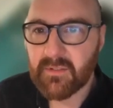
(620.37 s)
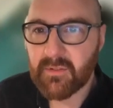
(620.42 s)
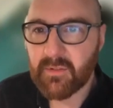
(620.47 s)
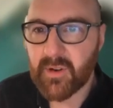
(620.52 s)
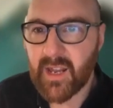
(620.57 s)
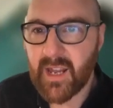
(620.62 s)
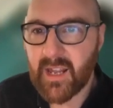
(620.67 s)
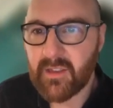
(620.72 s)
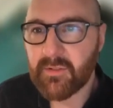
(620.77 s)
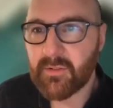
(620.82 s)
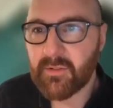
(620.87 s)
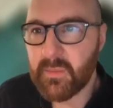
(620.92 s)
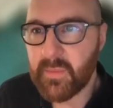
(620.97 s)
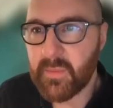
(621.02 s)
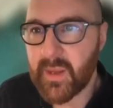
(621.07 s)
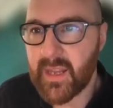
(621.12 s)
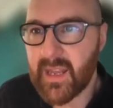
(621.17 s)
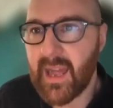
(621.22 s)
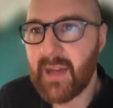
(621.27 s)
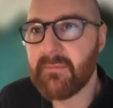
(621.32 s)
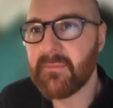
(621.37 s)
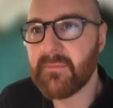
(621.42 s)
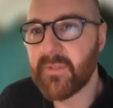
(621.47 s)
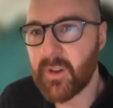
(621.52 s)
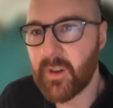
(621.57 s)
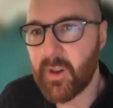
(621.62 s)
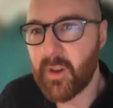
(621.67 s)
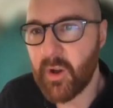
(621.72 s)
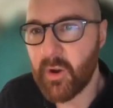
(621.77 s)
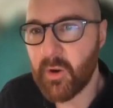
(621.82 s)
3A, 3B,
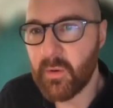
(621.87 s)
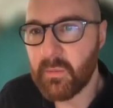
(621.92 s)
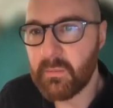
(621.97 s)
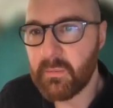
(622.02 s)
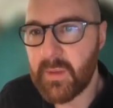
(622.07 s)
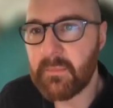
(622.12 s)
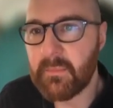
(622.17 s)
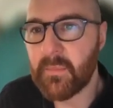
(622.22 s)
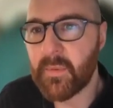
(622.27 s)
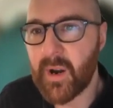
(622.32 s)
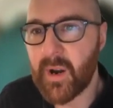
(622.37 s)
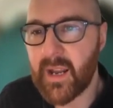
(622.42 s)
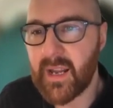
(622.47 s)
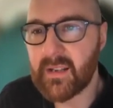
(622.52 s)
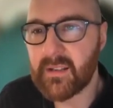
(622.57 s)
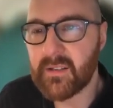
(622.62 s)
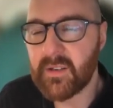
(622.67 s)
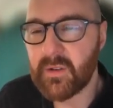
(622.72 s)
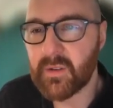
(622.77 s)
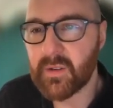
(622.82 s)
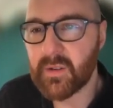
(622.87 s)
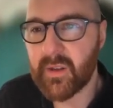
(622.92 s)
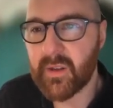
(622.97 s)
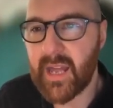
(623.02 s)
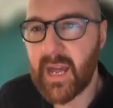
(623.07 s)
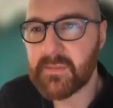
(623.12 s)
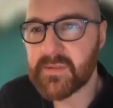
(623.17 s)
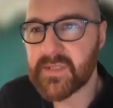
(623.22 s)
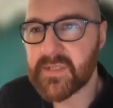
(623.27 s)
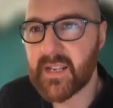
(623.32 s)
envelope, membrane,
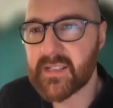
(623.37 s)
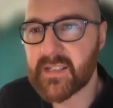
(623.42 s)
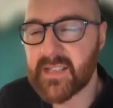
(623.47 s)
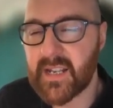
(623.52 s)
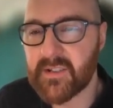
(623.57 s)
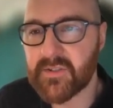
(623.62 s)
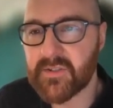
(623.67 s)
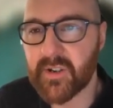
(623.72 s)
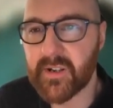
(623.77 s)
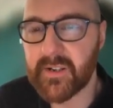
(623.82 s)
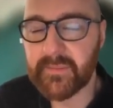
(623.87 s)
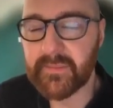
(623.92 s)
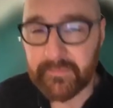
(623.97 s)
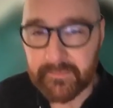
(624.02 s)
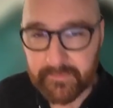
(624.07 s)
nucleocapsid, etc.